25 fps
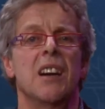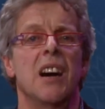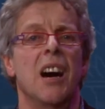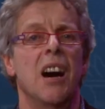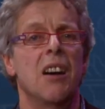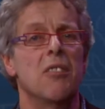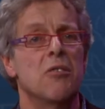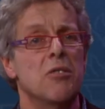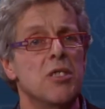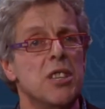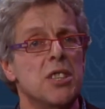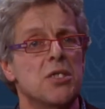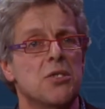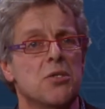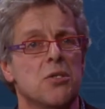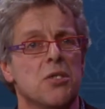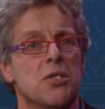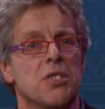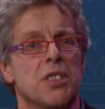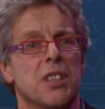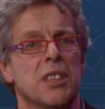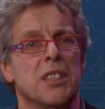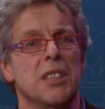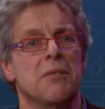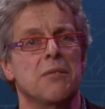our
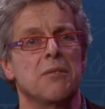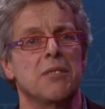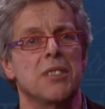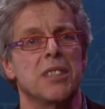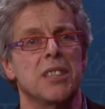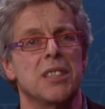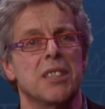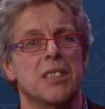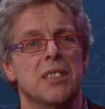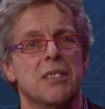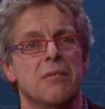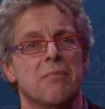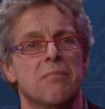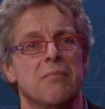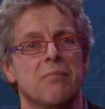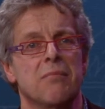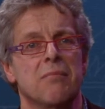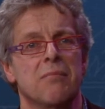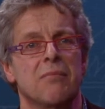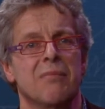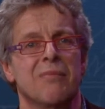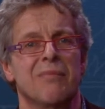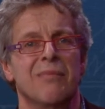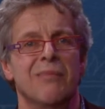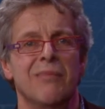research activities?
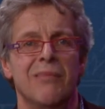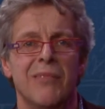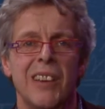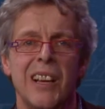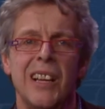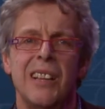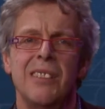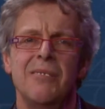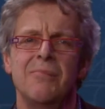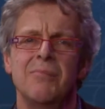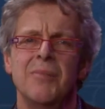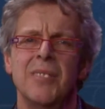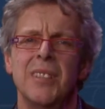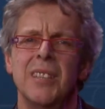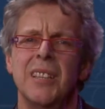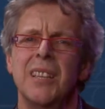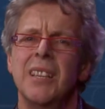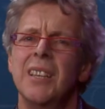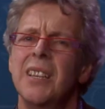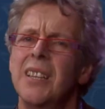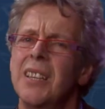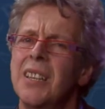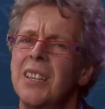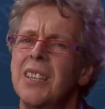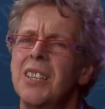Well,
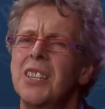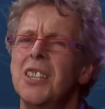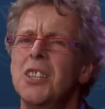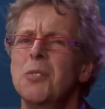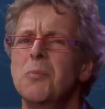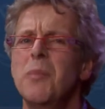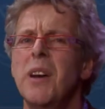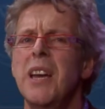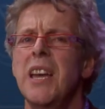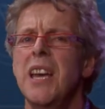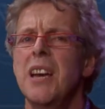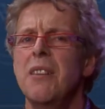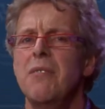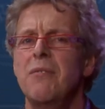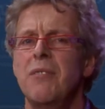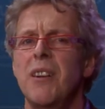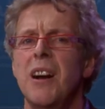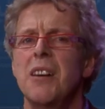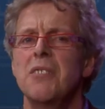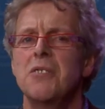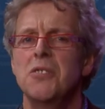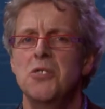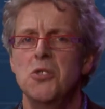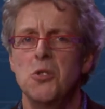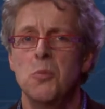you may have
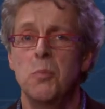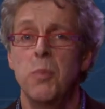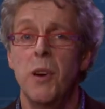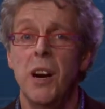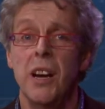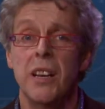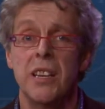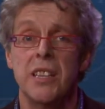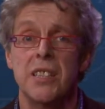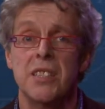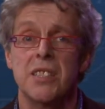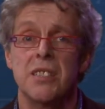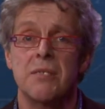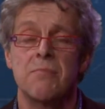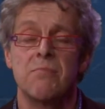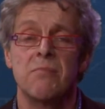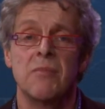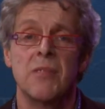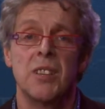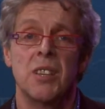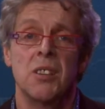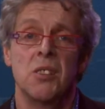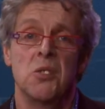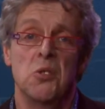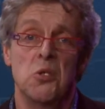found new parties
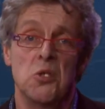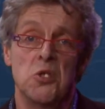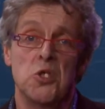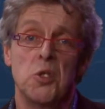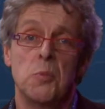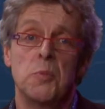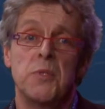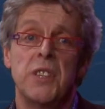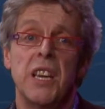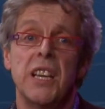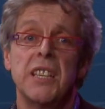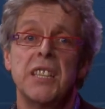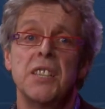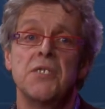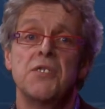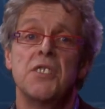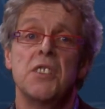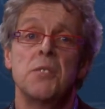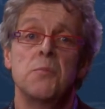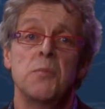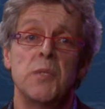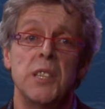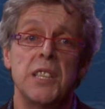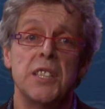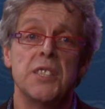whose objectives
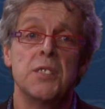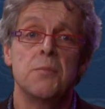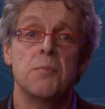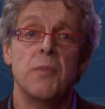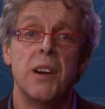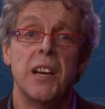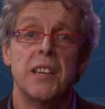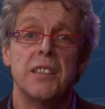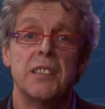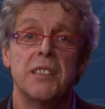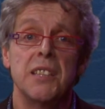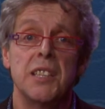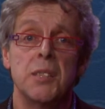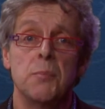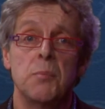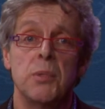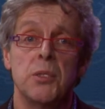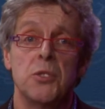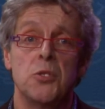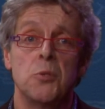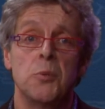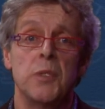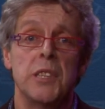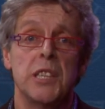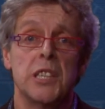and means might need
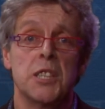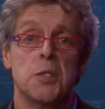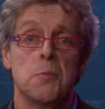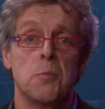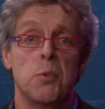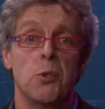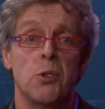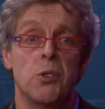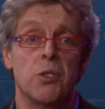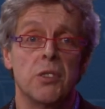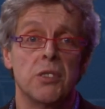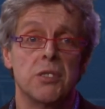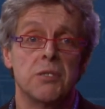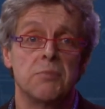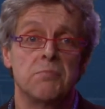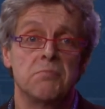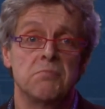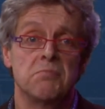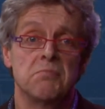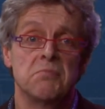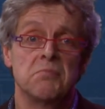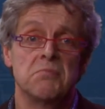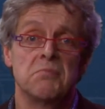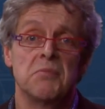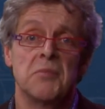to be explored.
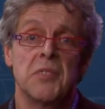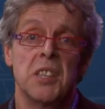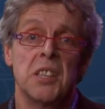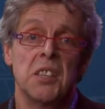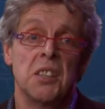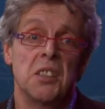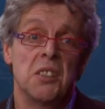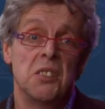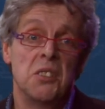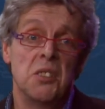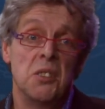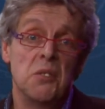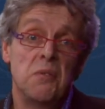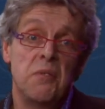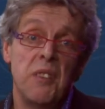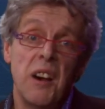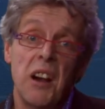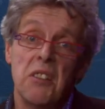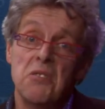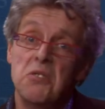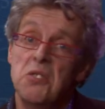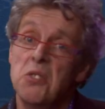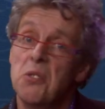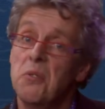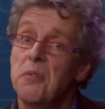You
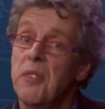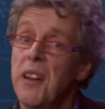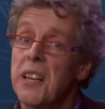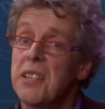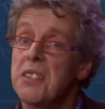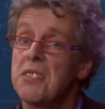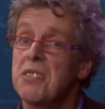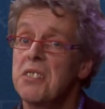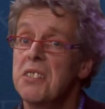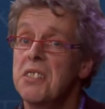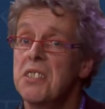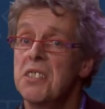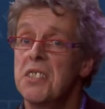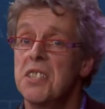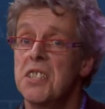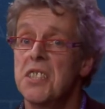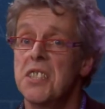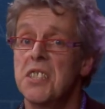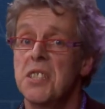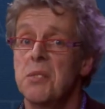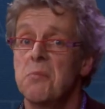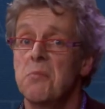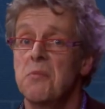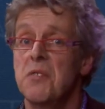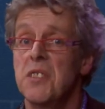found new factors in the
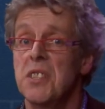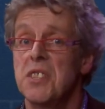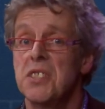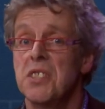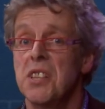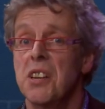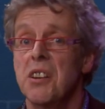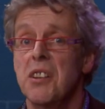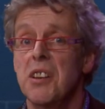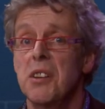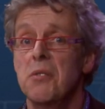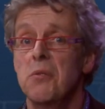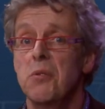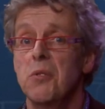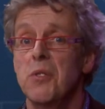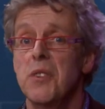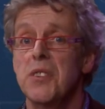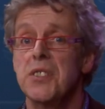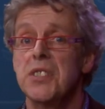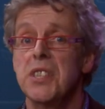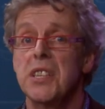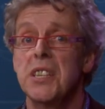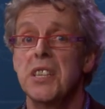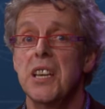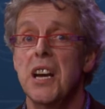system which are
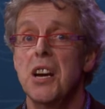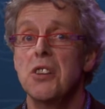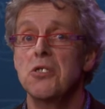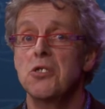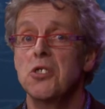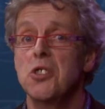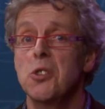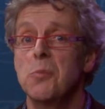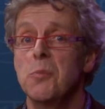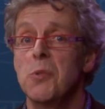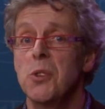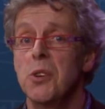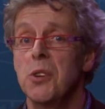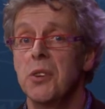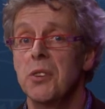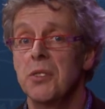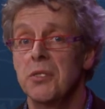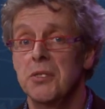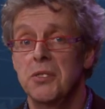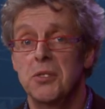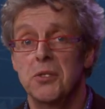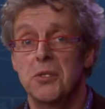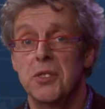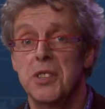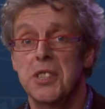influencing the outcome, or
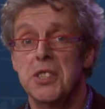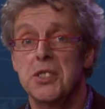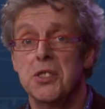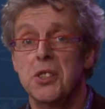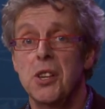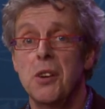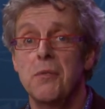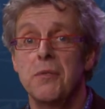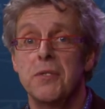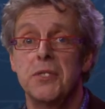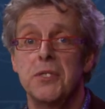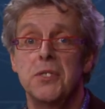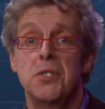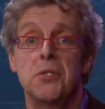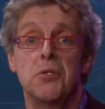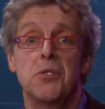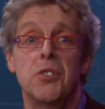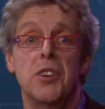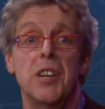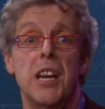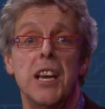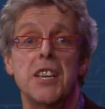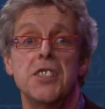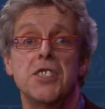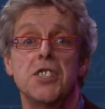you discovered new
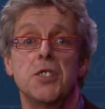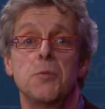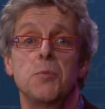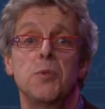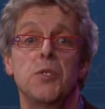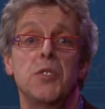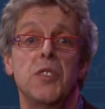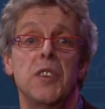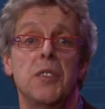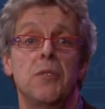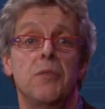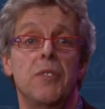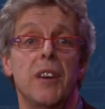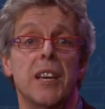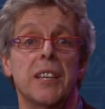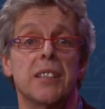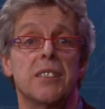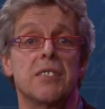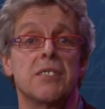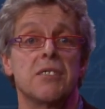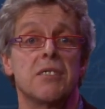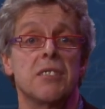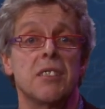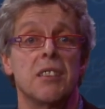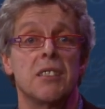relations between
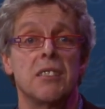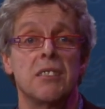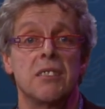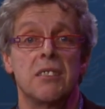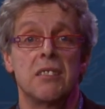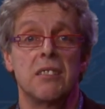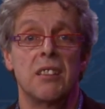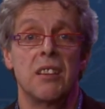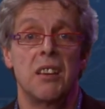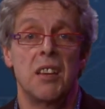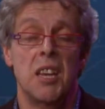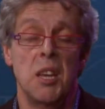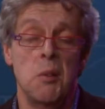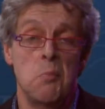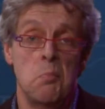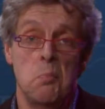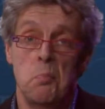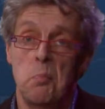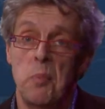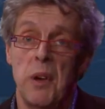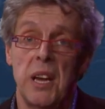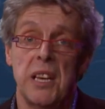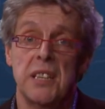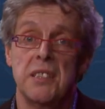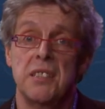factors that
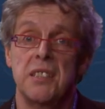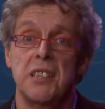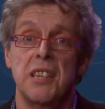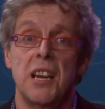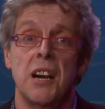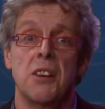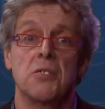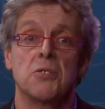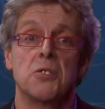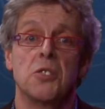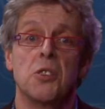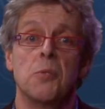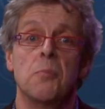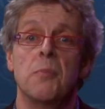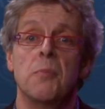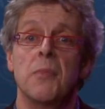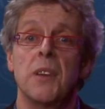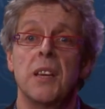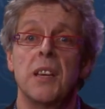impact the outcome